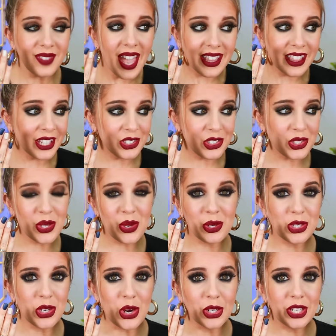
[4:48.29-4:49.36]
I literally just go
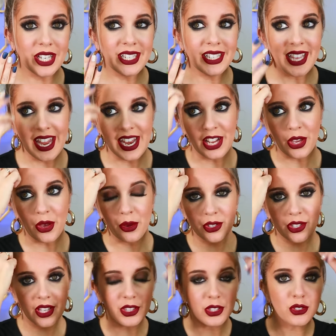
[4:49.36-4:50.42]
to Target and I go
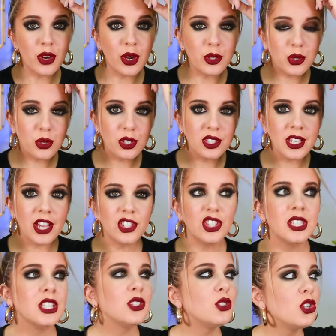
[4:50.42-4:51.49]
to like the drugstore
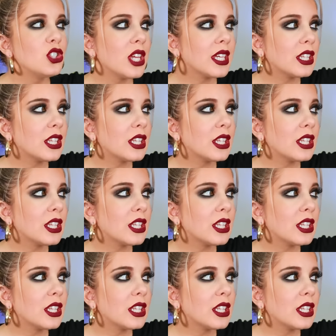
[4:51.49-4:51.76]
section and there's usually